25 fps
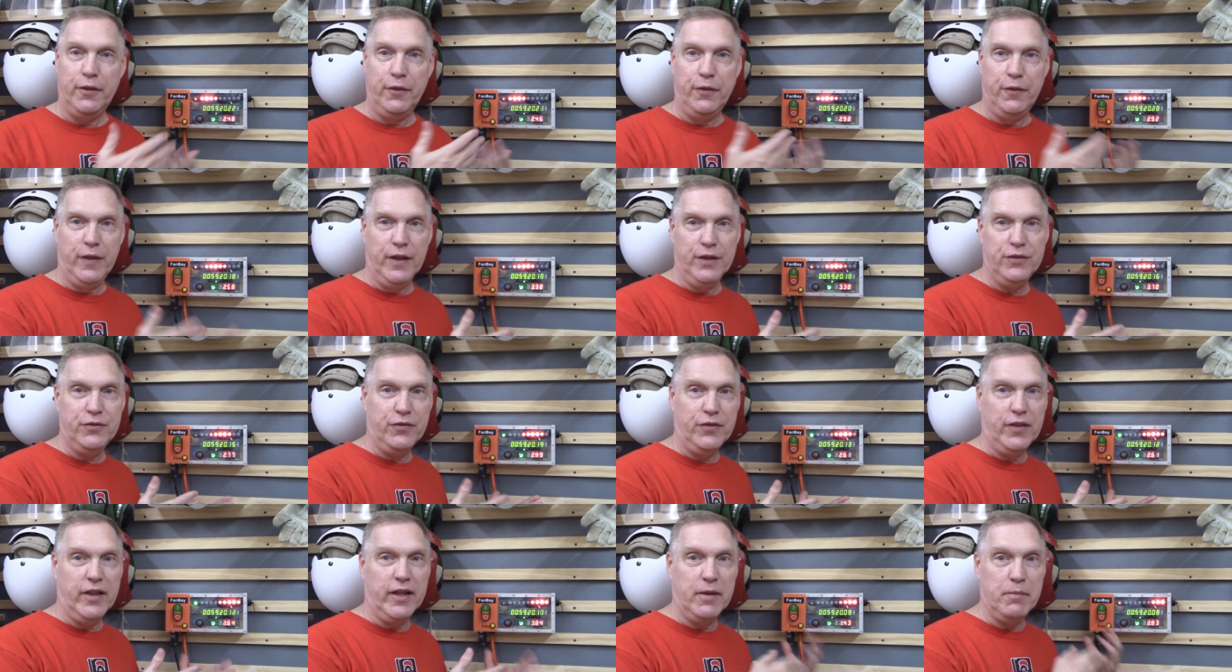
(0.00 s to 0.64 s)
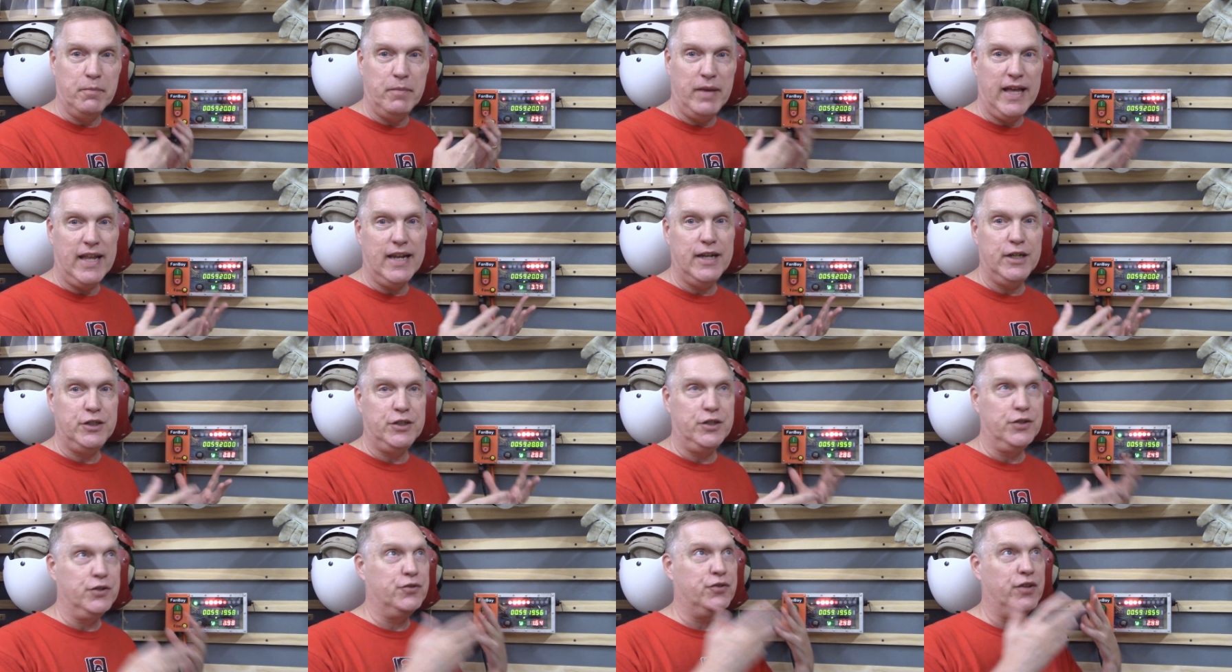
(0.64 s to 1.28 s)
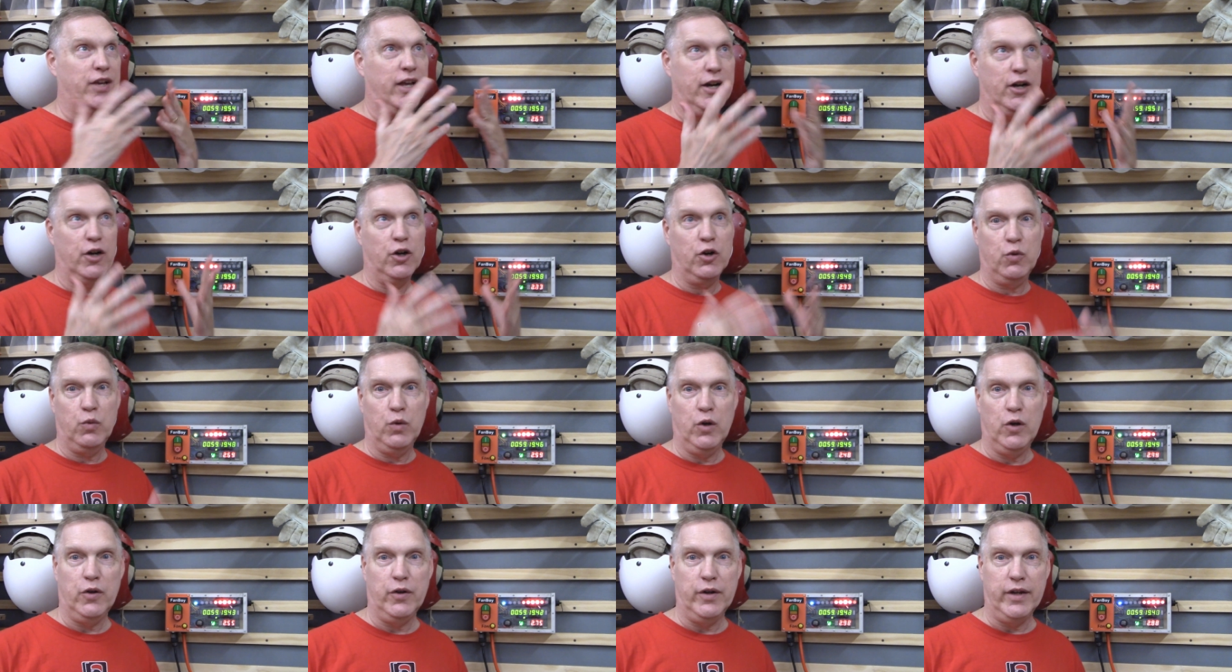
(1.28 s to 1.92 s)
This thing manages air
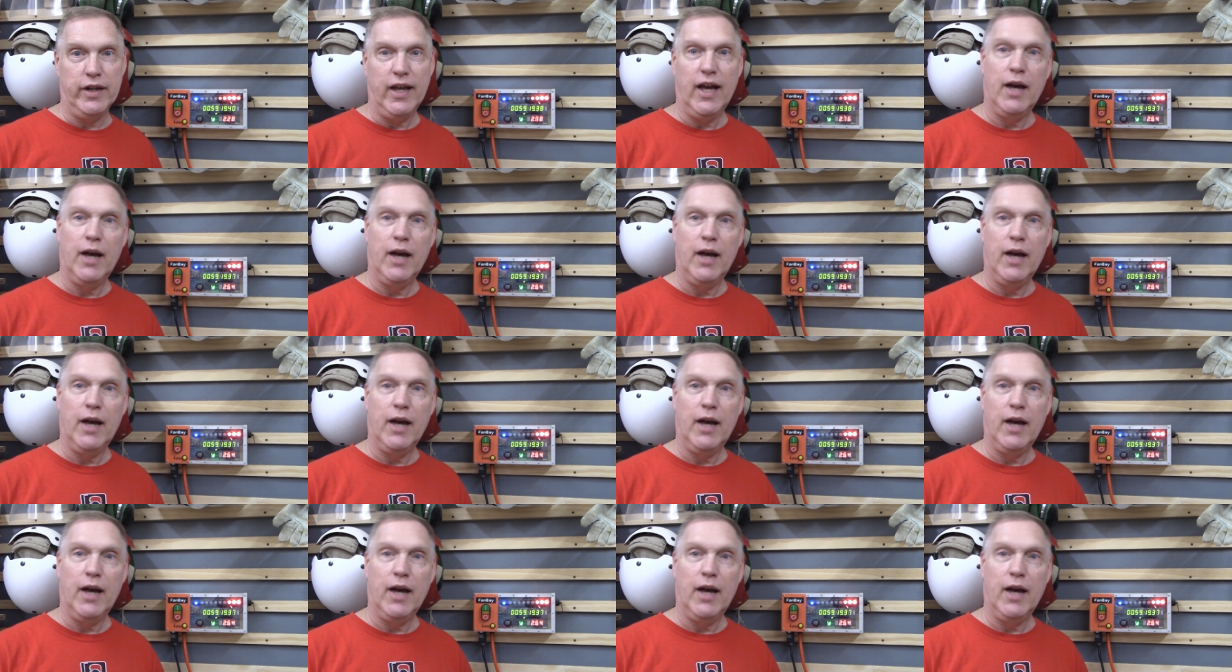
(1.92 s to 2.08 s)
quality.